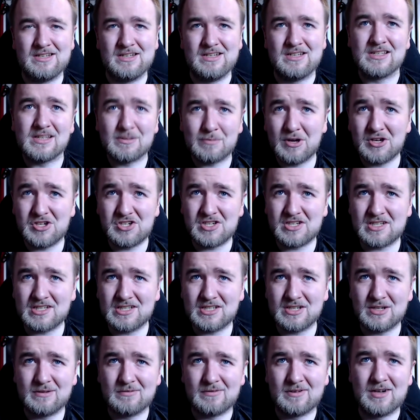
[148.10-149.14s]
the most you can
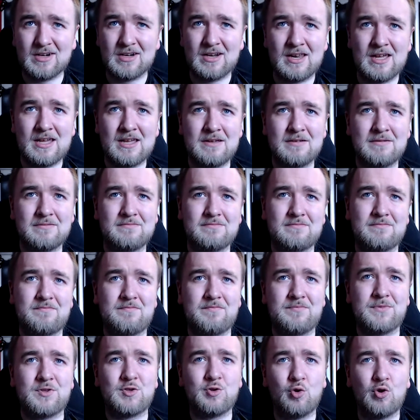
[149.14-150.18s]
do, really,
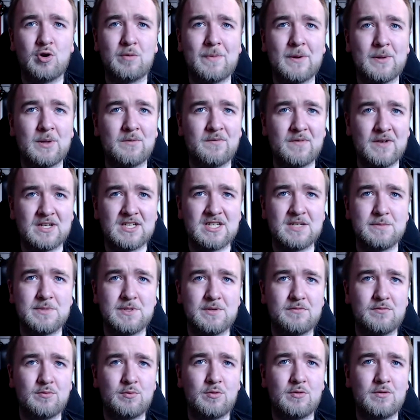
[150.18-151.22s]
talk about the victims
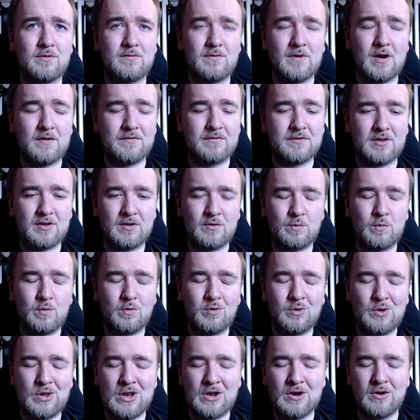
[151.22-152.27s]
of war rather than the war
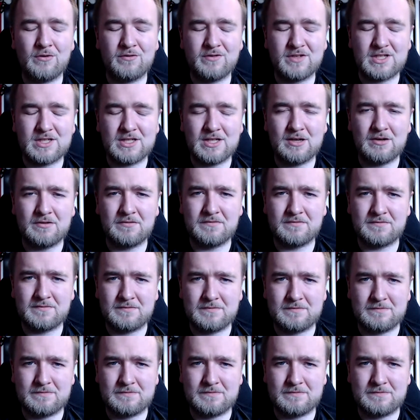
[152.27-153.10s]
in and of itself.